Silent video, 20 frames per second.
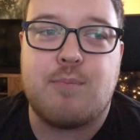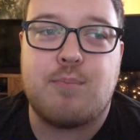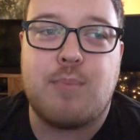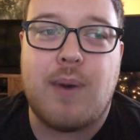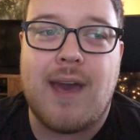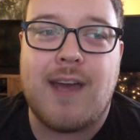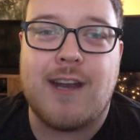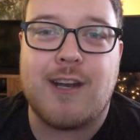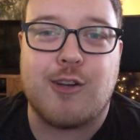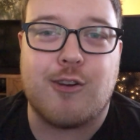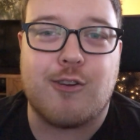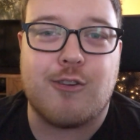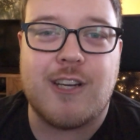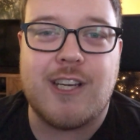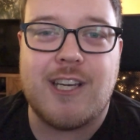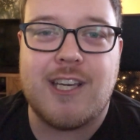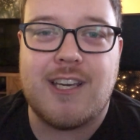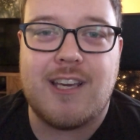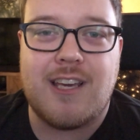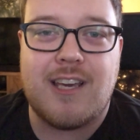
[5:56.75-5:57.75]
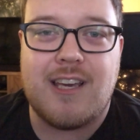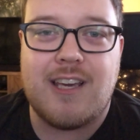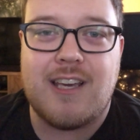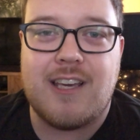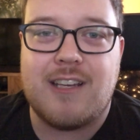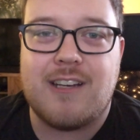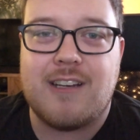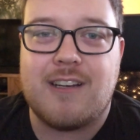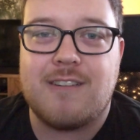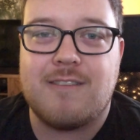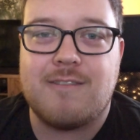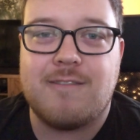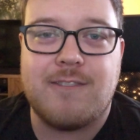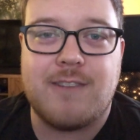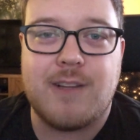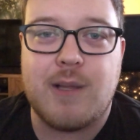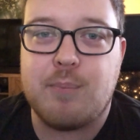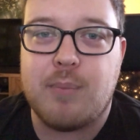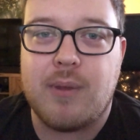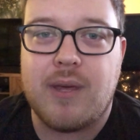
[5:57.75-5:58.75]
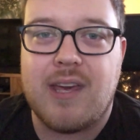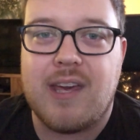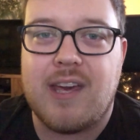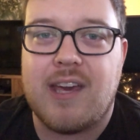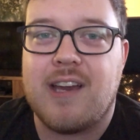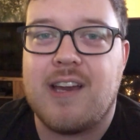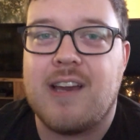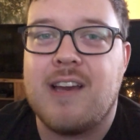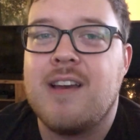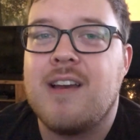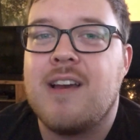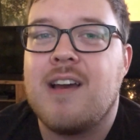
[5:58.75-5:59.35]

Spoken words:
pedigree in flipping.